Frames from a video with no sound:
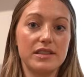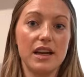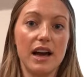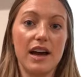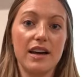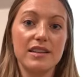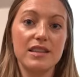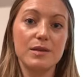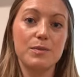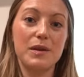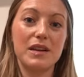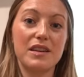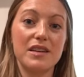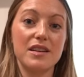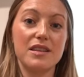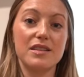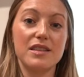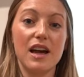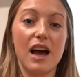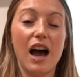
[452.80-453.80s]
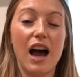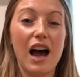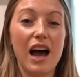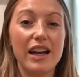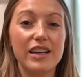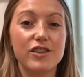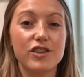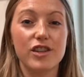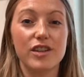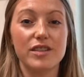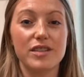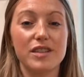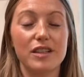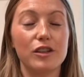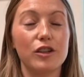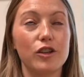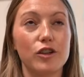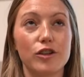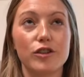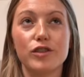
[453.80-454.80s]
desk because I just
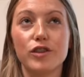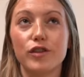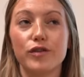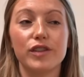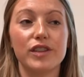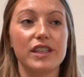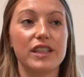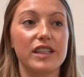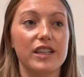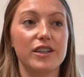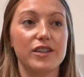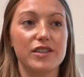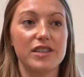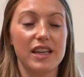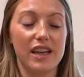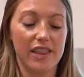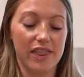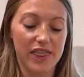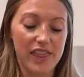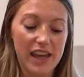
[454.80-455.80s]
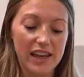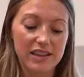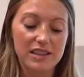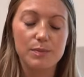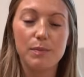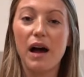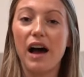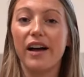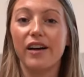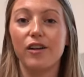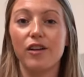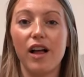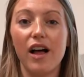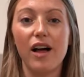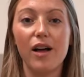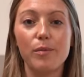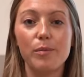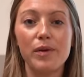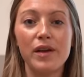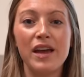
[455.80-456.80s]
learned over the years that things pile
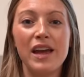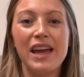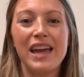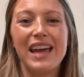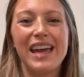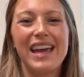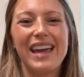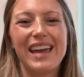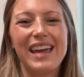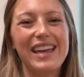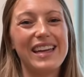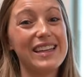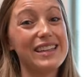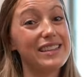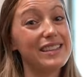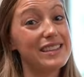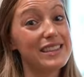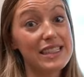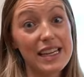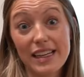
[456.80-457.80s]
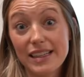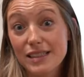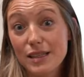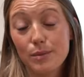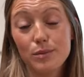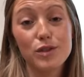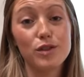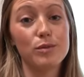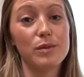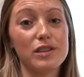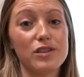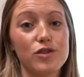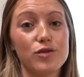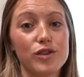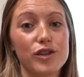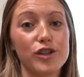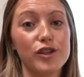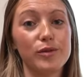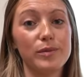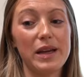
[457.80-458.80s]
up, it takes up too much
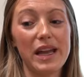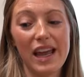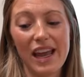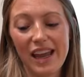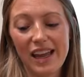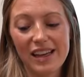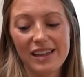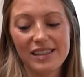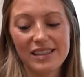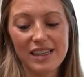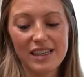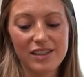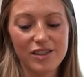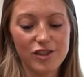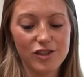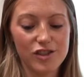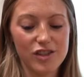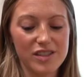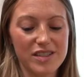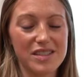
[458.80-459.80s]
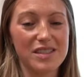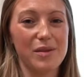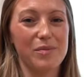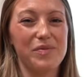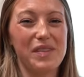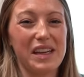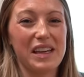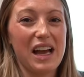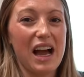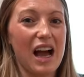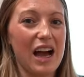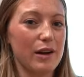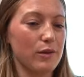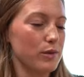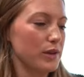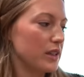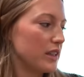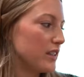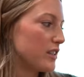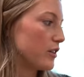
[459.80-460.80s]
room, and it's just something I
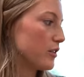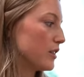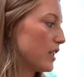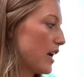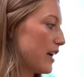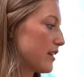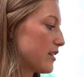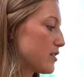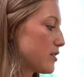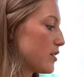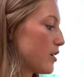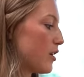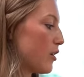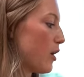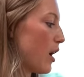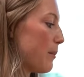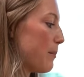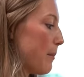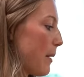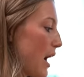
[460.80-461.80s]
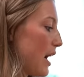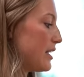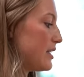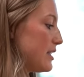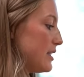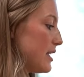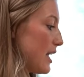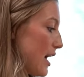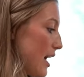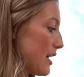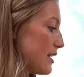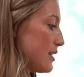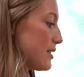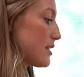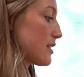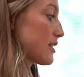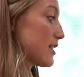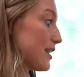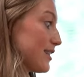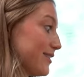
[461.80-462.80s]
really don't like. So my
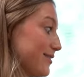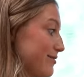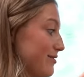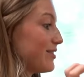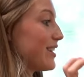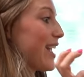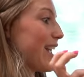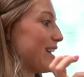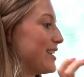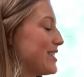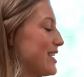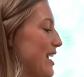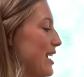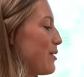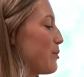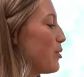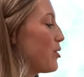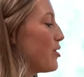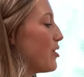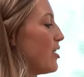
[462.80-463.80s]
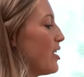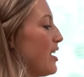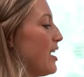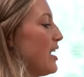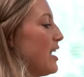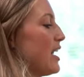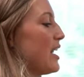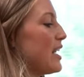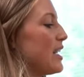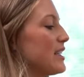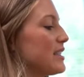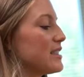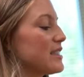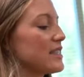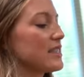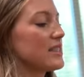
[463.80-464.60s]
desk and table is the